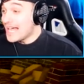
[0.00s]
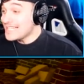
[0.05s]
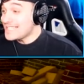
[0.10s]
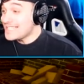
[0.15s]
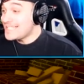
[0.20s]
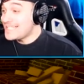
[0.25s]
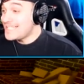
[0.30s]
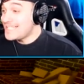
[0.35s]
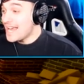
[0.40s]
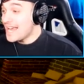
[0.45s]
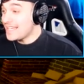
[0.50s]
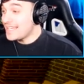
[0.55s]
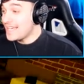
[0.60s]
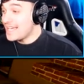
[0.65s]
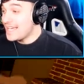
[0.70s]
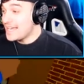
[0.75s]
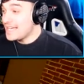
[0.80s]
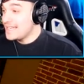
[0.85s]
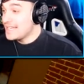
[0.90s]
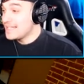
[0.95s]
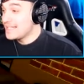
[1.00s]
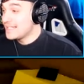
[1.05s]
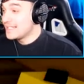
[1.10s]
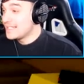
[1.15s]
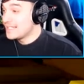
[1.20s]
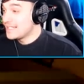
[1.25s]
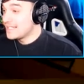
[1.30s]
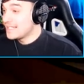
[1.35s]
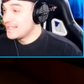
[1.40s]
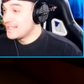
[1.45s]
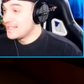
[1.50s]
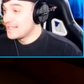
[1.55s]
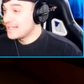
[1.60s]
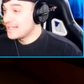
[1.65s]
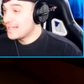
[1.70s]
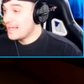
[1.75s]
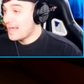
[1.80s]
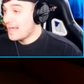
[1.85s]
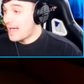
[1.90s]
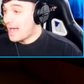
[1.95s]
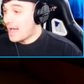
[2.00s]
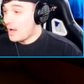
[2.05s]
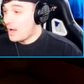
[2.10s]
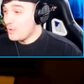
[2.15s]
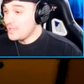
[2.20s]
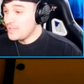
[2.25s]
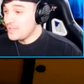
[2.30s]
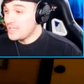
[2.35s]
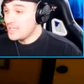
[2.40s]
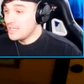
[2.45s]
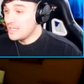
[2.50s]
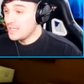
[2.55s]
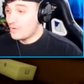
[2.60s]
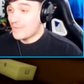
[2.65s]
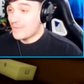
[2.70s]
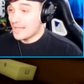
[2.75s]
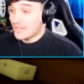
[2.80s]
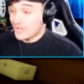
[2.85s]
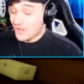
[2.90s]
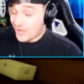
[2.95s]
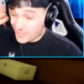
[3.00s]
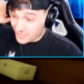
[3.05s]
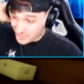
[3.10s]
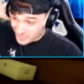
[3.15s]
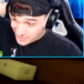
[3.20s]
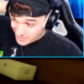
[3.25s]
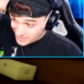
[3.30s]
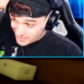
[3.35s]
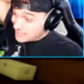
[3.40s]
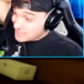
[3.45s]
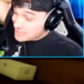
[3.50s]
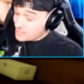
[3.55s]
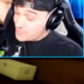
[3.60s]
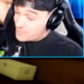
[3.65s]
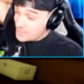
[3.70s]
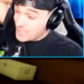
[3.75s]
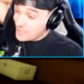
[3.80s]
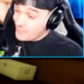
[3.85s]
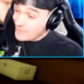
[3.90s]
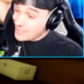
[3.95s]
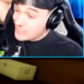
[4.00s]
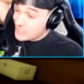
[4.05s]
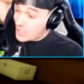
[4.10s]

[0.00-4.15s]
let's check it out. Oh my gosh. It's a bit of a